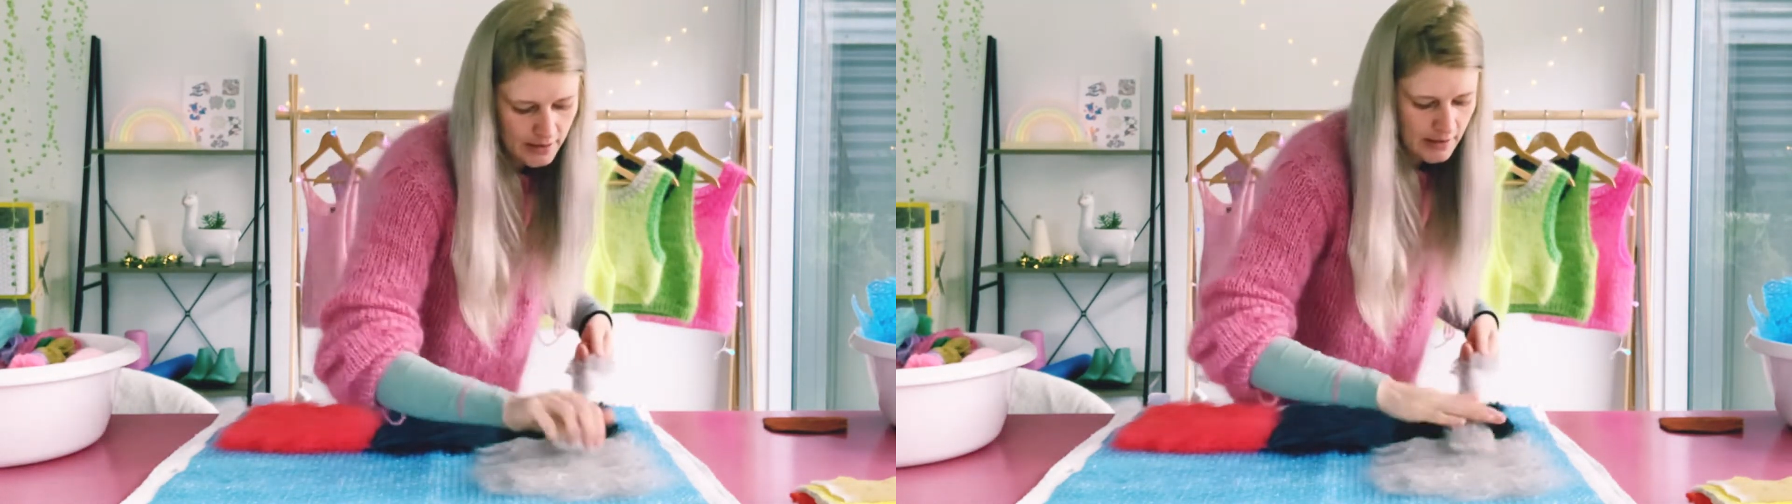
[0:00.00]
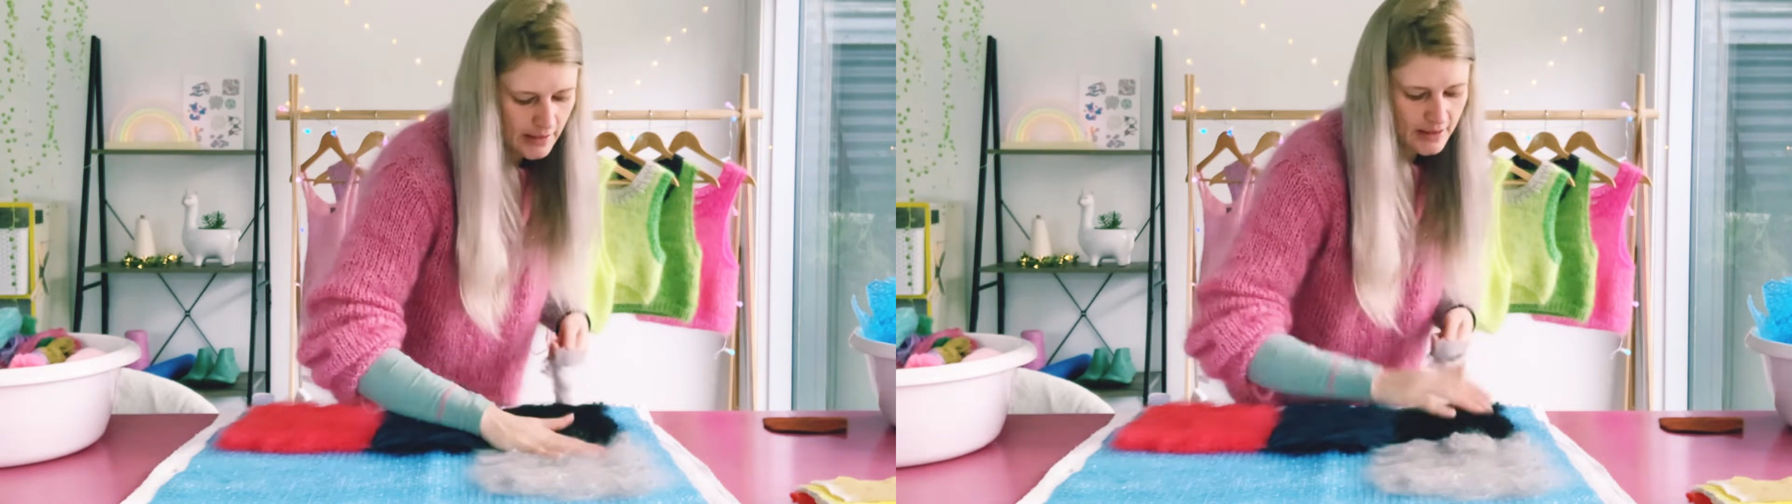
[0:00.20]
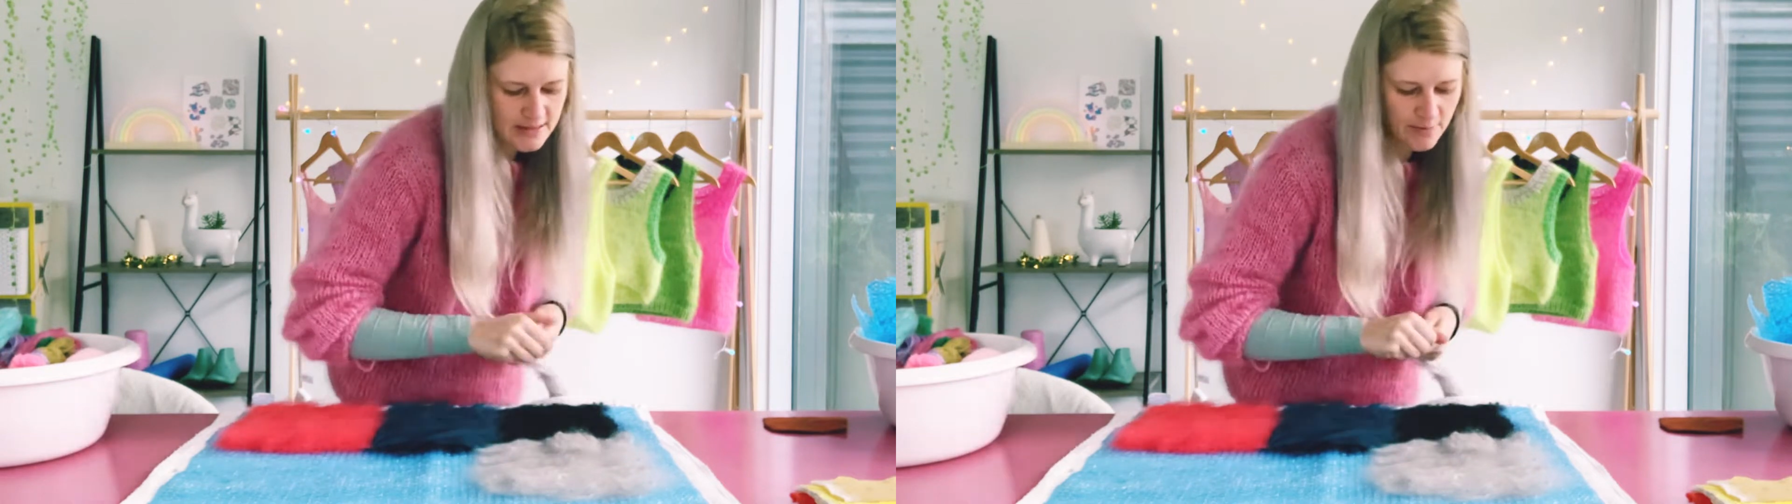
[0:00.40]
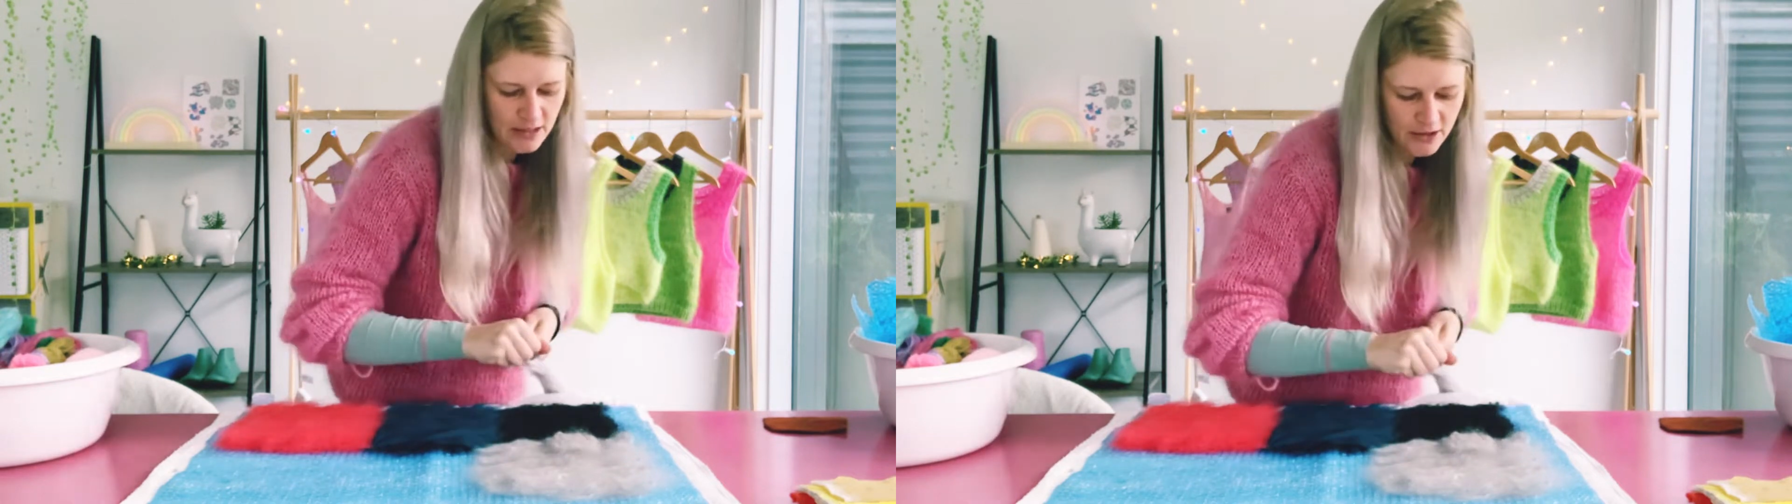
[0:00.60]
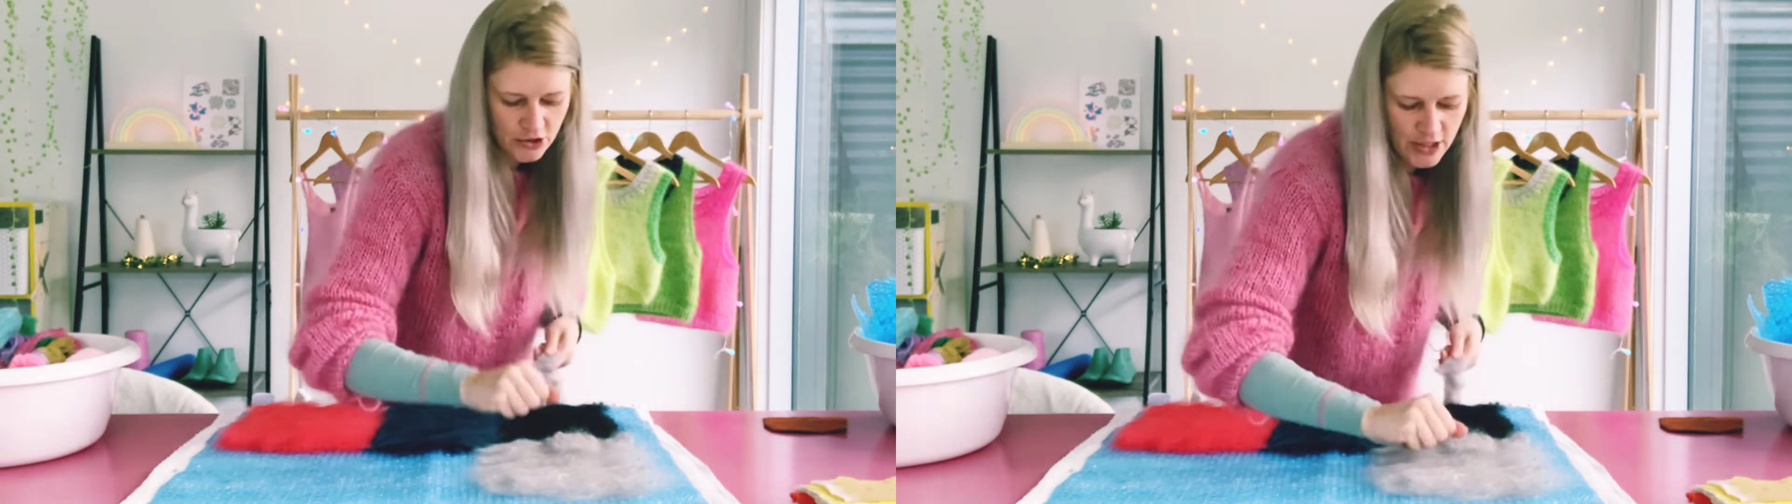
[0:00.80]
in some
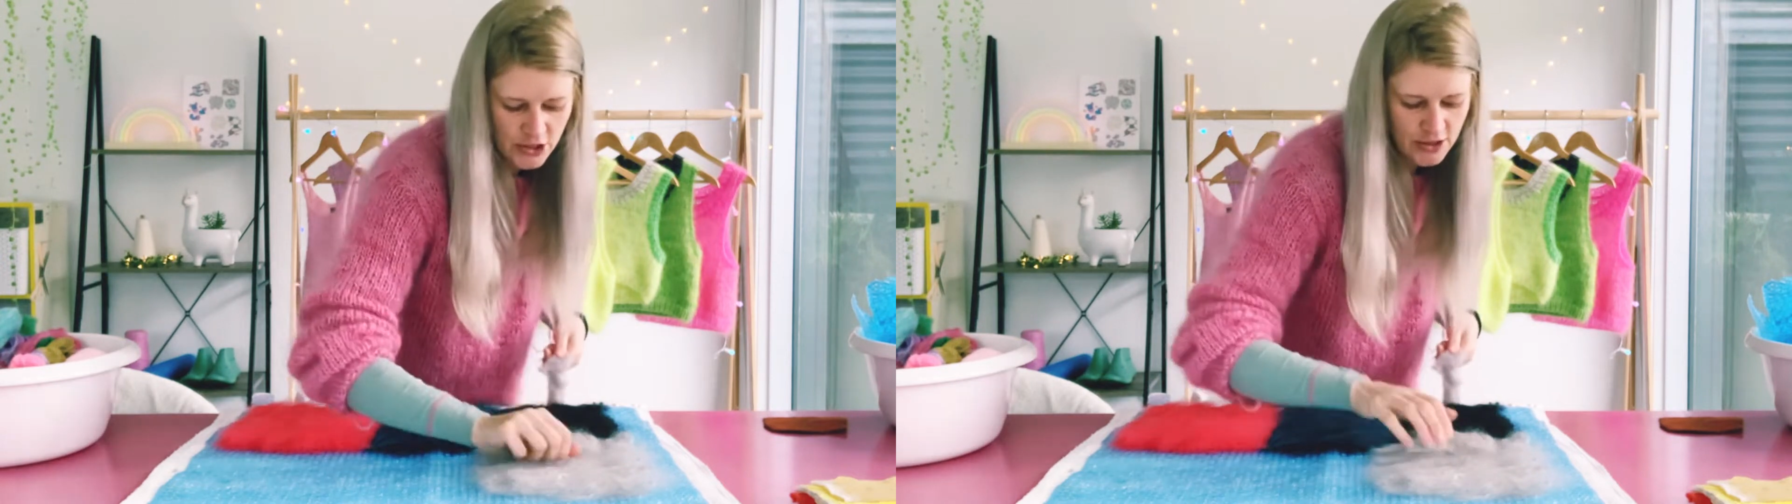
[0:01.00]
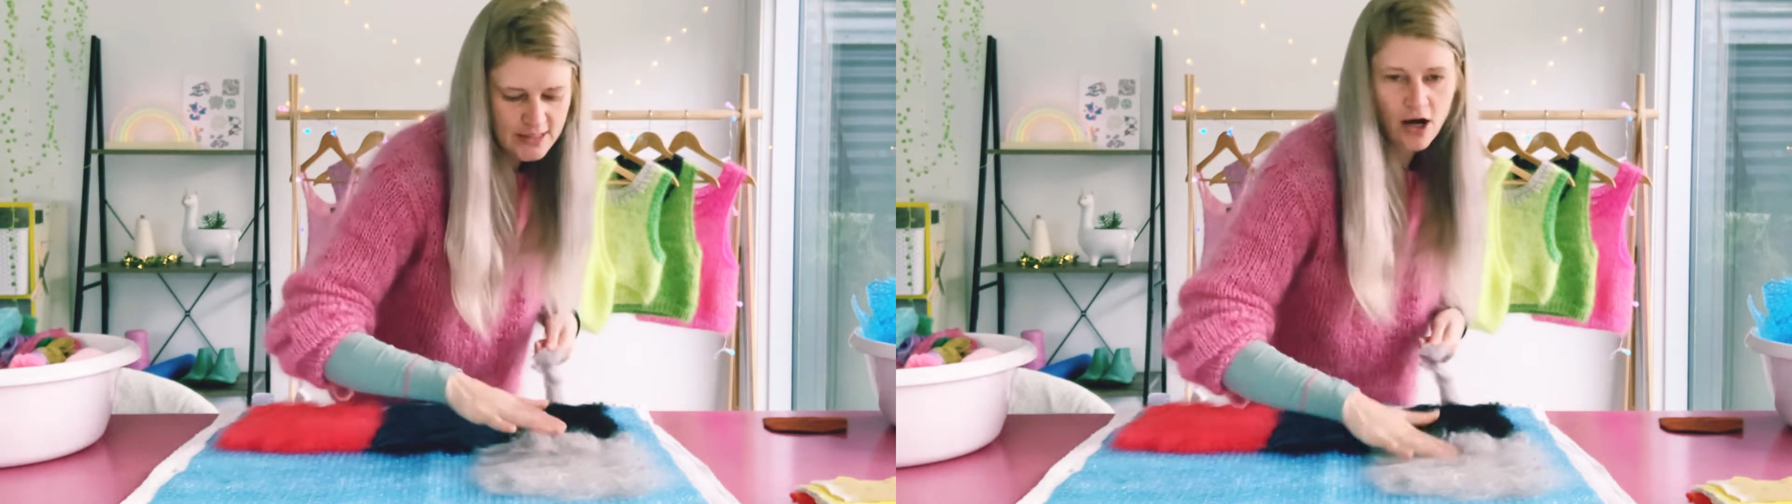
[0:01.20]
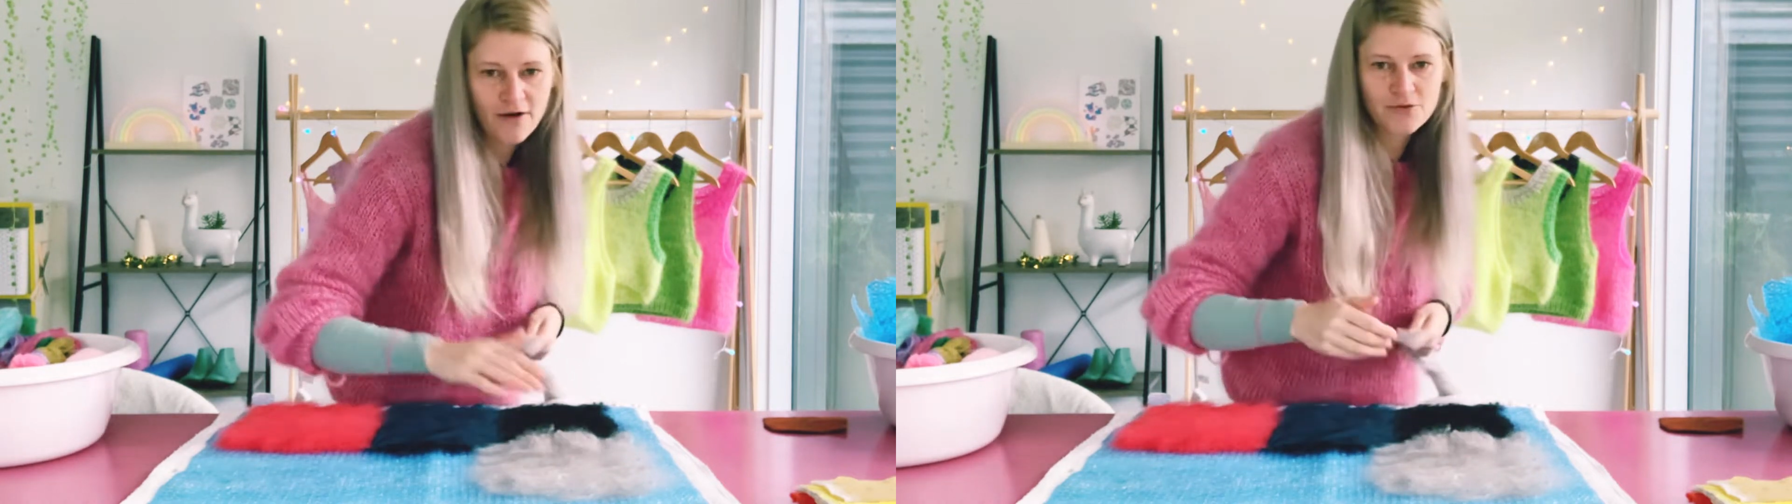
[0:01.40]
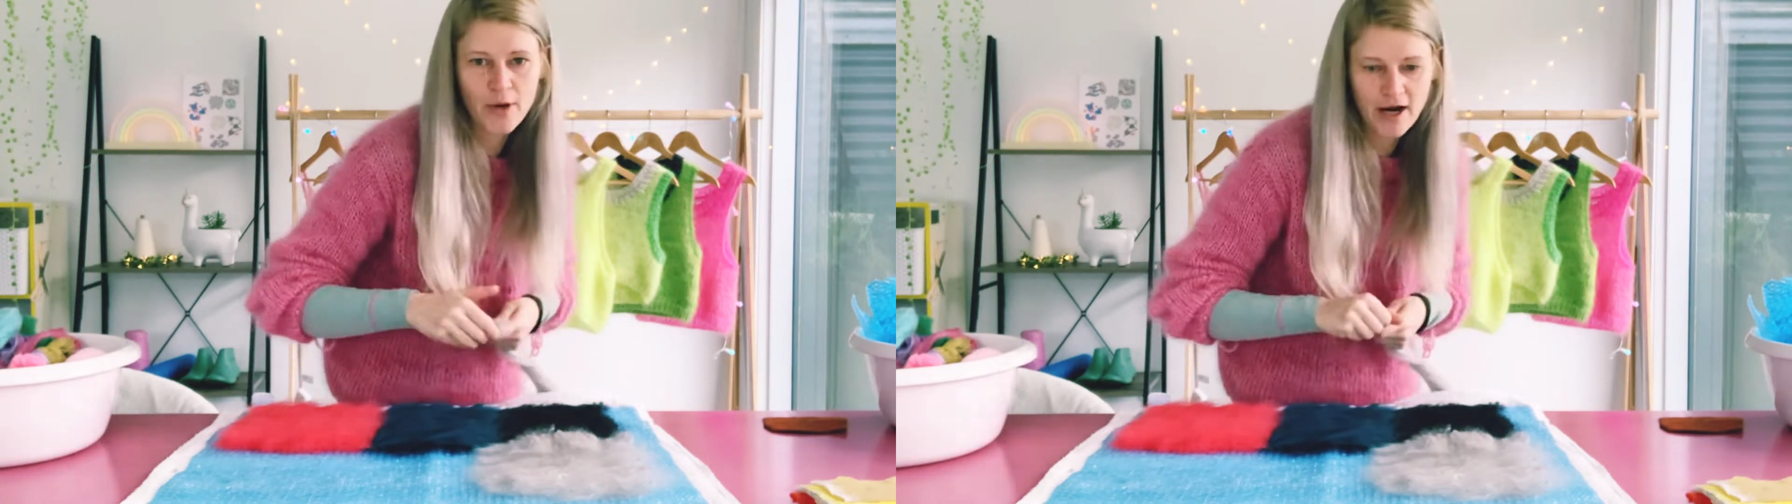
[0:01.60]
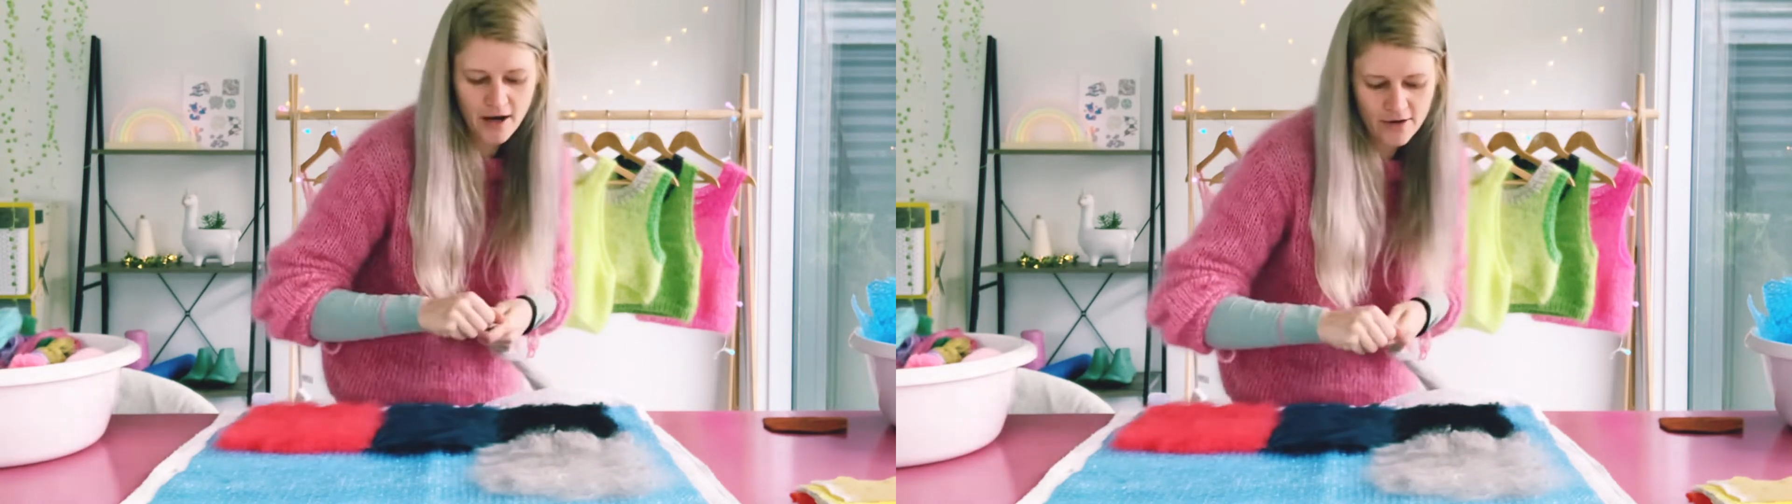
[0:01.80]
illustration software,